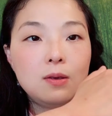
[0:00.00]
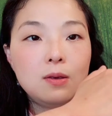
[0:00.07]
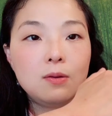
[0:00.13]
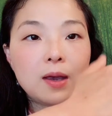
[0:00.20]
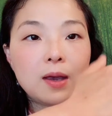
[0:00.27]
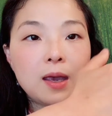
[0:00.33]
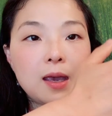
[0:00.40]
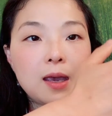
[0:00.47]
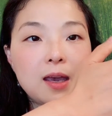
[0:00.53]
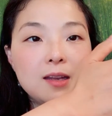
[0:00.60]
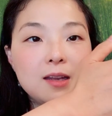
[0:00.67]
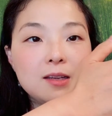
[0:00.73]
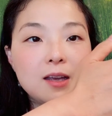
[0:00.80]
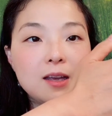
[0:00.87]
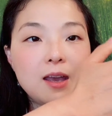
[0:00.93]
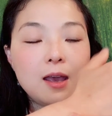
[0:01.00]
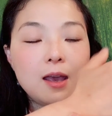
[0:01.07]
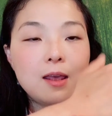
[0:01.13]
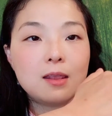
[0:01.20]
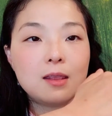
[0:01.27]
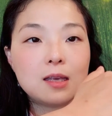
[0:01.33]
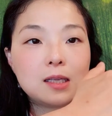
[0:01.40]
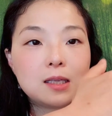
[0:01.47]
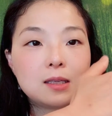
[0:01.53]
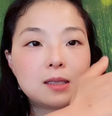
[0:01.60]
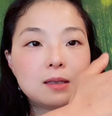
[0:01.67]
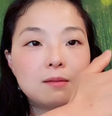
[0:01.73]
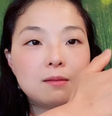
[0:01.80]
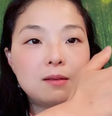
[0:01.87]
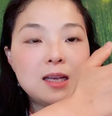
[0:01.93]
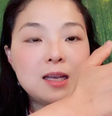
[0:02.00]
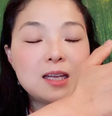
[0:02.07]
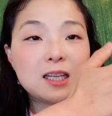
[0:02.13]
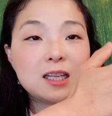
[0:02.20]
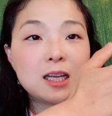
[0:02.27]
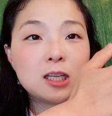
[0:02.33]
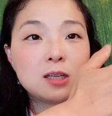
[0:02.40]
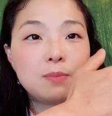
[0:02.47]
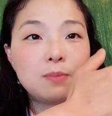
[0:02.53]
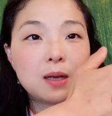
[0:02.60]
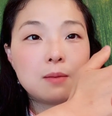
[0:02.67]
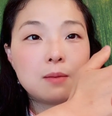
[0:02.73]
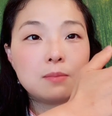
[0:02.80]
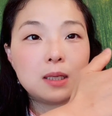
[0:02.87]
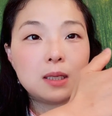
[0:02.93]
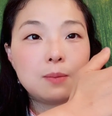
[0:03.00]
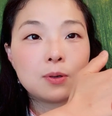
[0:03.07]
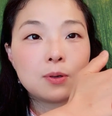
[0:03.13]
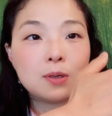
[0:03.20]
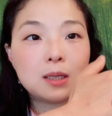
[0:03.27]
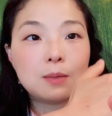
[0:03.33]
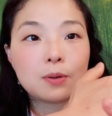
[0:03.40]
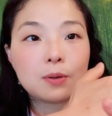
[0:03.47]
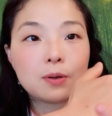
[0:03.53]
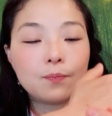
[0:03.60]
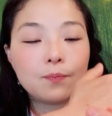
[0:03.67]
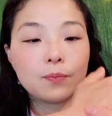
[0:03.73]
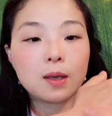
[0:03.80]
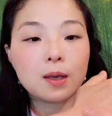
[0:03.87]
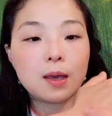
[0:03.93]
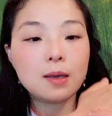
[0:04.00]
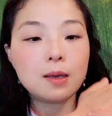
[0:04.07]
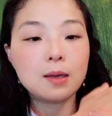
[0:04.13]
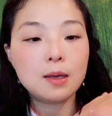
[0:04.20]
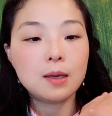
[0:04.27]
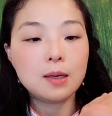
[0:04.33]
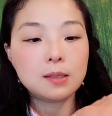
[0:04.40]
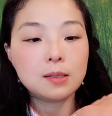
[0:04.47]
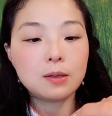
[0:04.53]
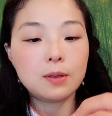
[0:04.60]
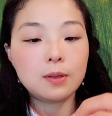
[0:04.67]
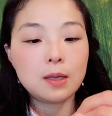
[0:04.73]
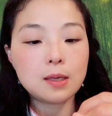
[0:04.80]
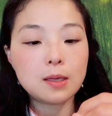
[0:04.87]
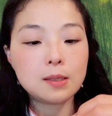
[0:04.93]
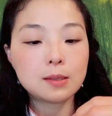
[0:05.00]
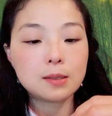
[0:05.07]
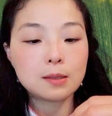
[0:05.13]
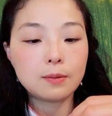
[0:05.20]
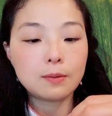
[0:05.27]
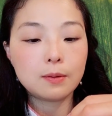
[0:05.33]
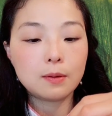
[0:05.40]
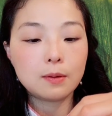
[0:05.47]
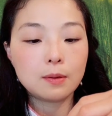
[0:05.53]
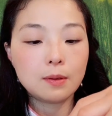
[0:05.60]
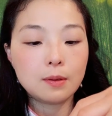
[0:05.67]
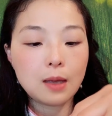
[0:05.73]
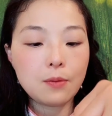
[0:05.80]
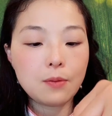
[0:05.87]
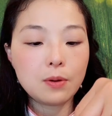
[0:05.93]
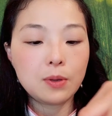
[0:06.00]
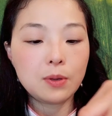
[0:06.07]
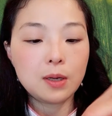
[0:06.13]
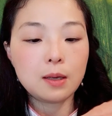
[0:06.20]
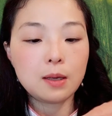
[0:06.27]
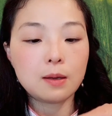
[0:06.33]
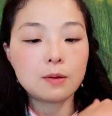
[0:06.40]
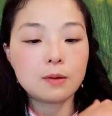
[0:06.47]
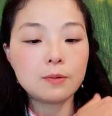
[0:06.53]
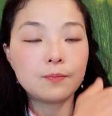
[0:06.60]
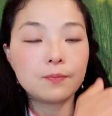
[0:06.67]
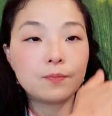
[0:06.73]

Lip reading: your hand and this indentation become deeper and deeper, okay? So this, I will put it here.